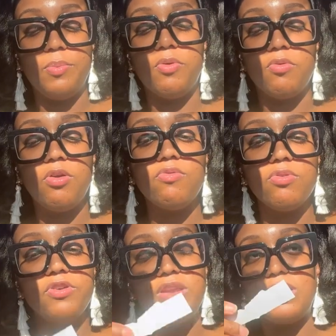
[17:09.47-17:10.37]
Baroque
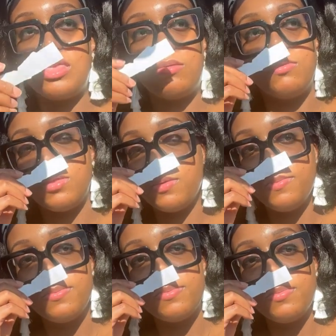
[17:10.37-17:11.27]
Rouge just seems
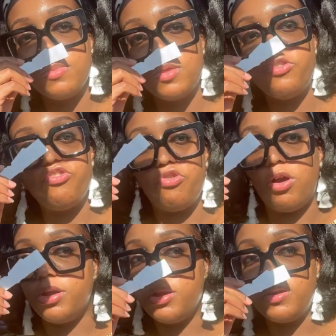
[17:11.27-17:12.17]

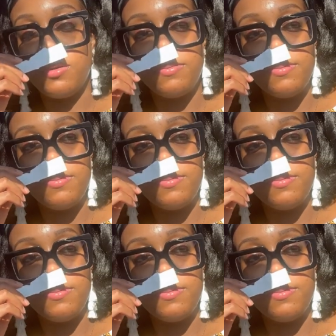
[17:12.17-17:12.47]
stronger.